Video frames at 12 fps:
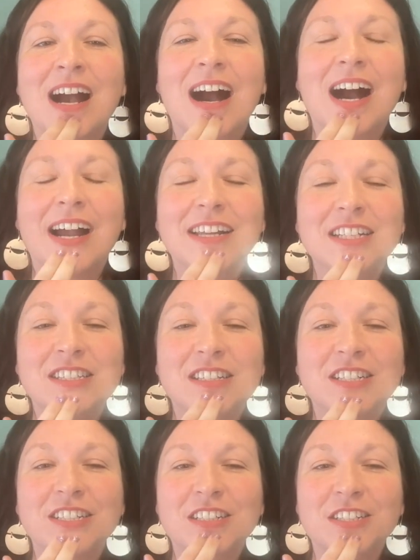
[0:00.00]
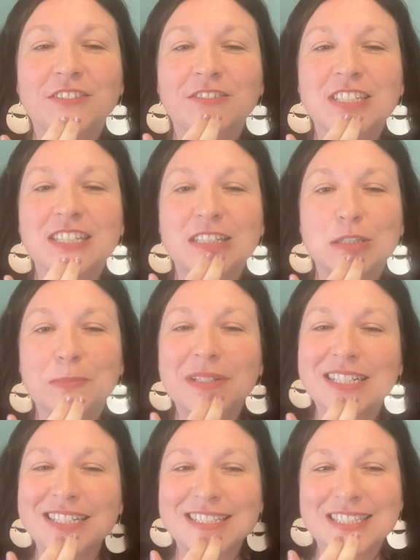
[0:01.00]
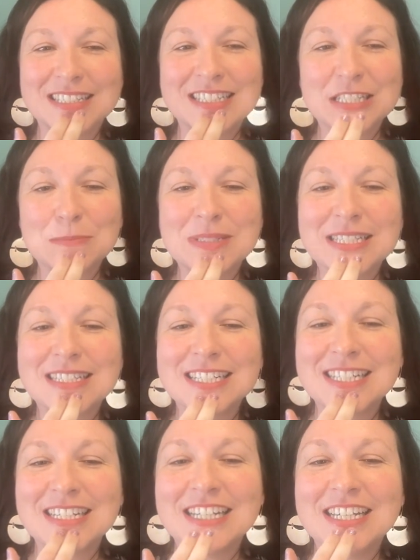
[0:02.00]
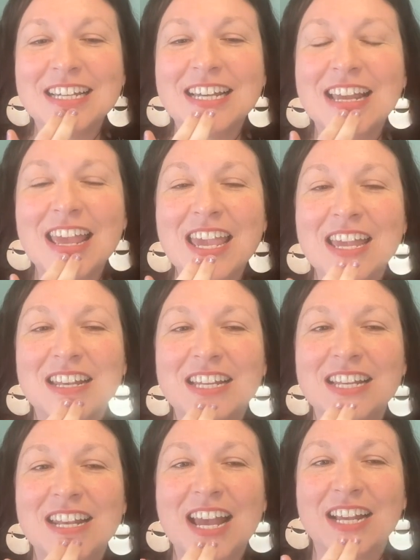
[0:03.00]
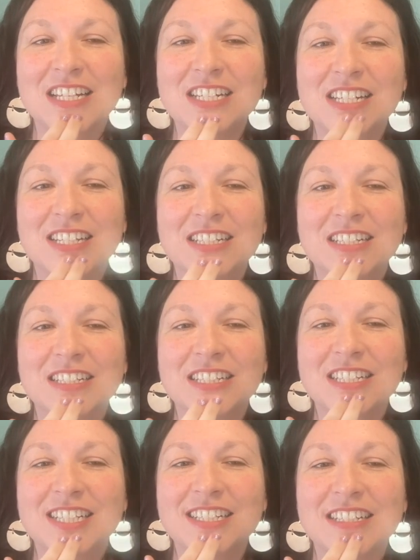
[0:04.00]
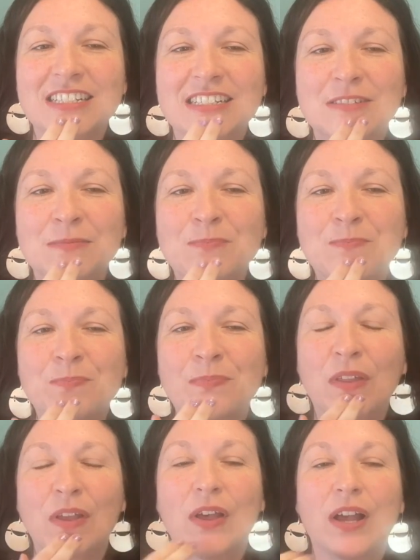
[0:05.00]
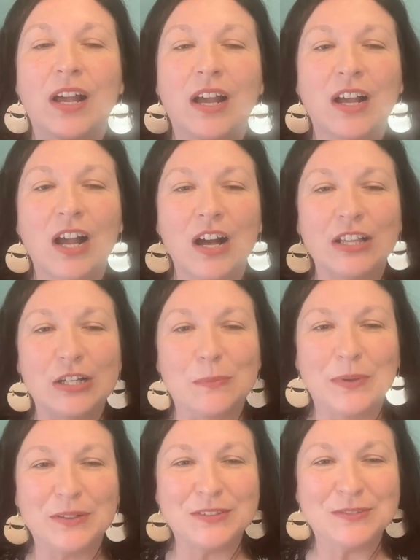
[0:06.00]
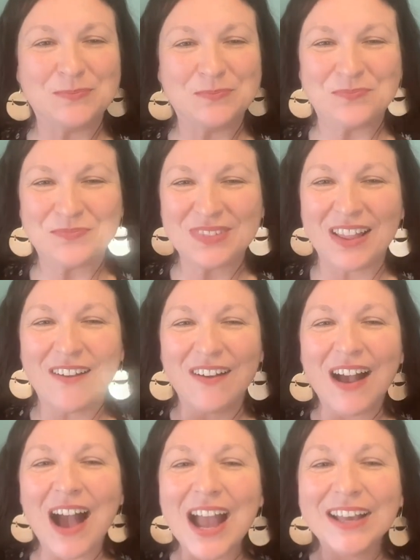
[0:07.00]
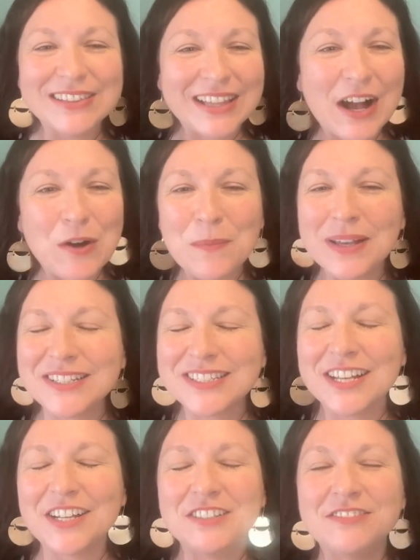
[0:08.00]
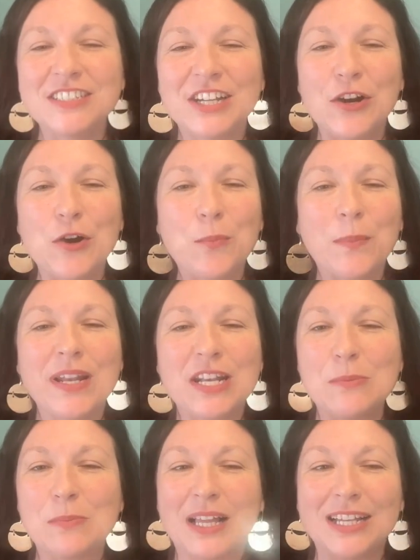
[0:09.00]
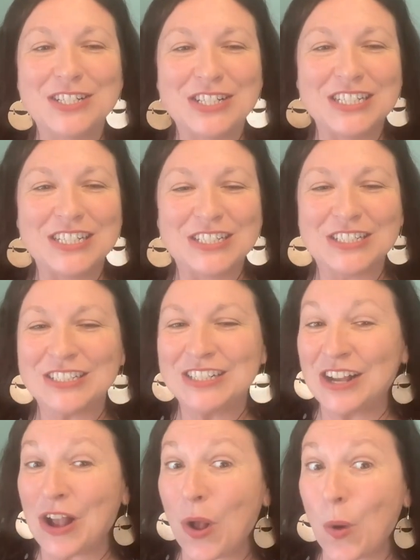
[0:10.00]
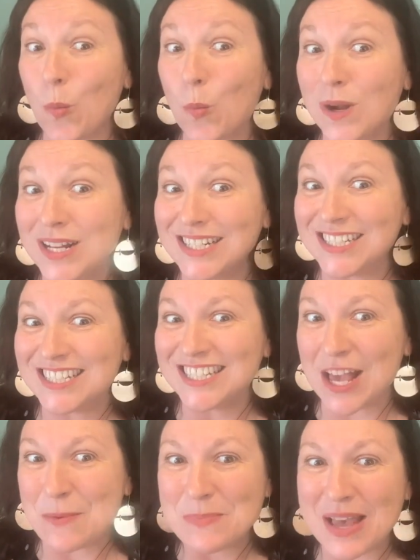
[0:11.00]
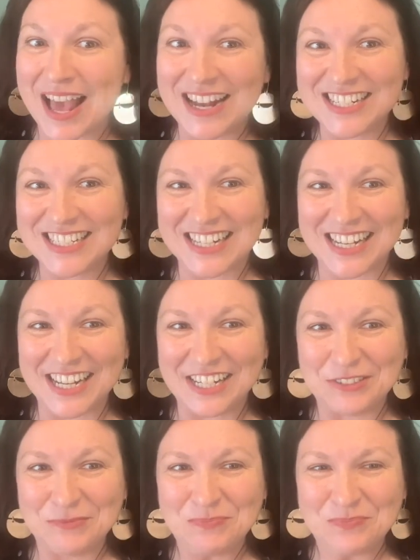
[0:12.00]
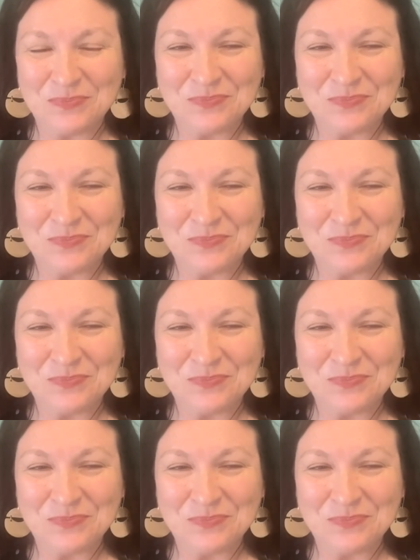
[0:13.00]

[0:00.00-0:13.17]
I deserve to experience intimacy and connection. Chin. Collarbone. I allow myself to open to pleasure one step at a time.